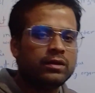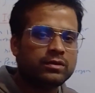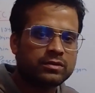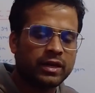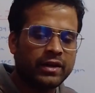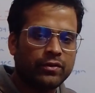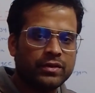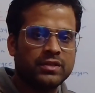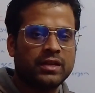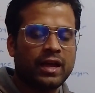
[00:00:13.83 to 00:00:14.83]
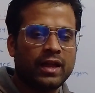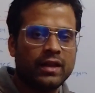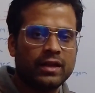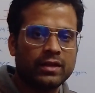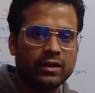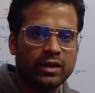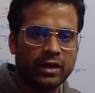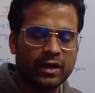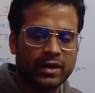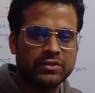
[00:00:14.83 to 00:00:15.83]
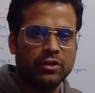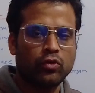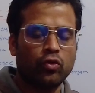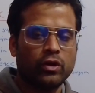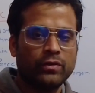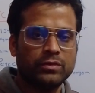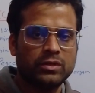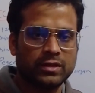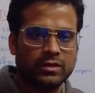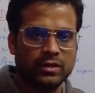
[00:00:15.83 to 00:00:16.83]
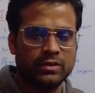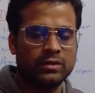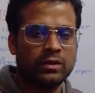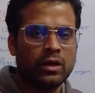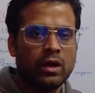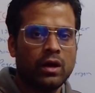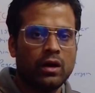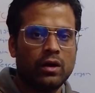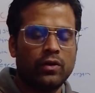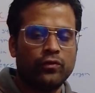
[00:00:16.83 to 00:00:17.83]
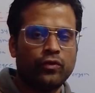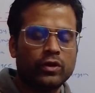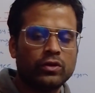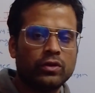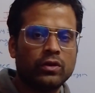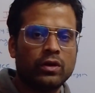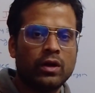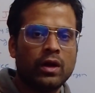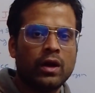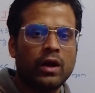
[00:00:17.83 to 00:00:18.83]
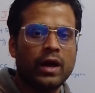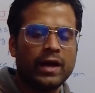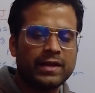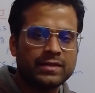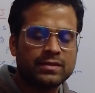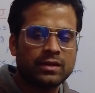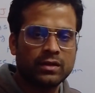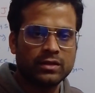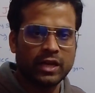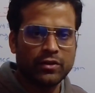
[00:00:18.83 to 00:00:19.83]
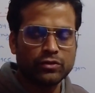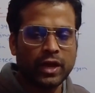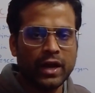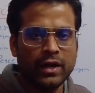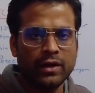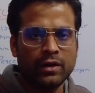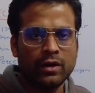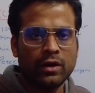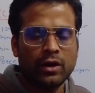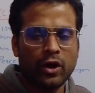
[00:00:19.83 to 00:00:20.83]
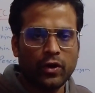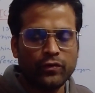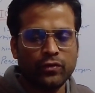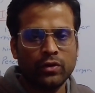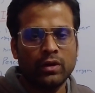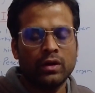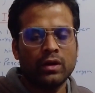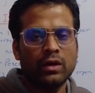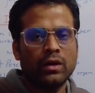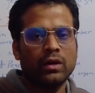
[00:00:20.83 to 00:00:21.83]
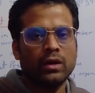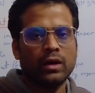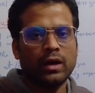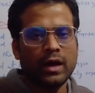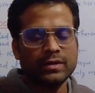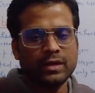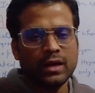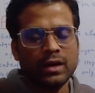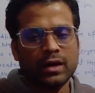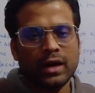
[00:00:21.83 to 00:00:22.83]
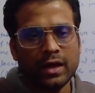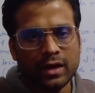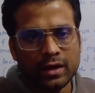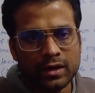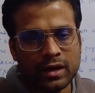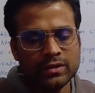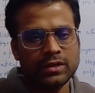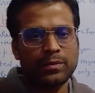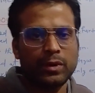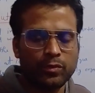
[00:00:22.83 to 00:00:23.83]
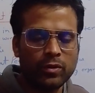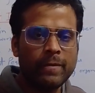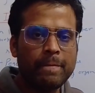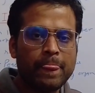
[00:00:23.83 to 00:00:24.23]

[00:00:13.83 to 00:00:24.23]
State of Israel in the International Court of Justice for the alleged genocide of Gaza people.